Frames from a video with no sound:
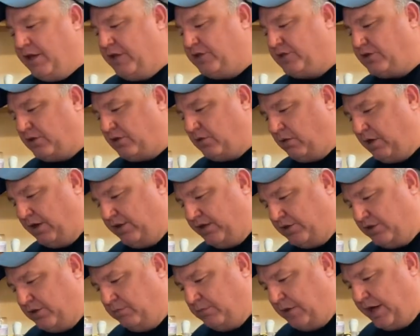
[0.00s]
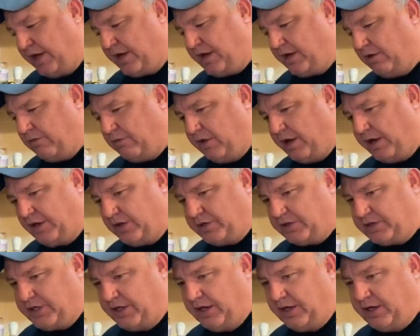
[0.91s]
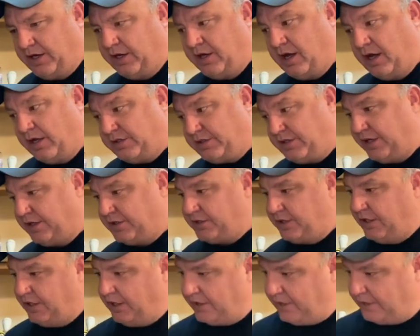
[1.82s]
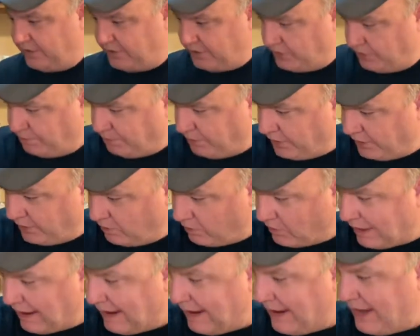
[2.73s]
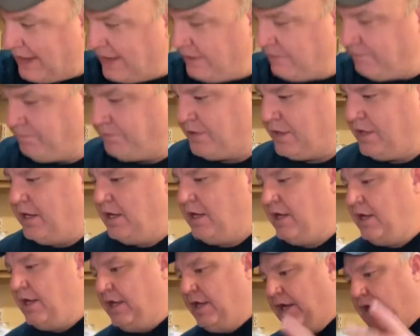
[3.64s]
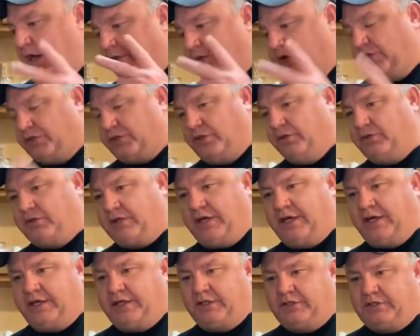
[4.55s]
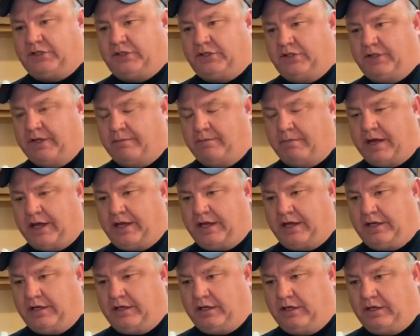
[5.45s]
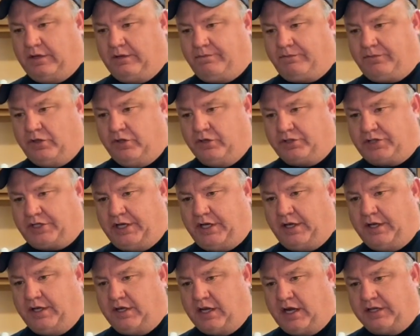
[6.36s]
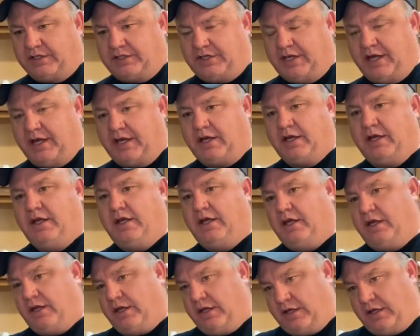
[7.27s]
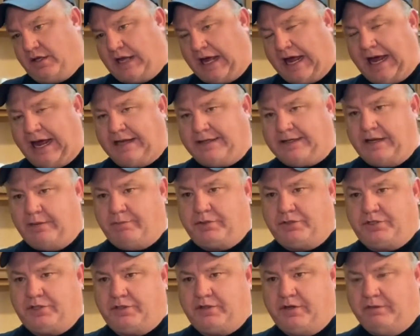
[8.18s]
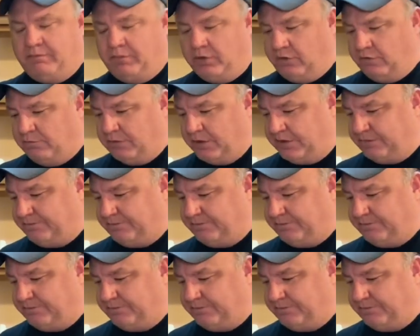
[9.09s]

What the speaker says: So the way that you make a regular skillet, a non-stick skillet, is you put it on high, and there's 2 things that make your skillet not stick: high temperature and movement.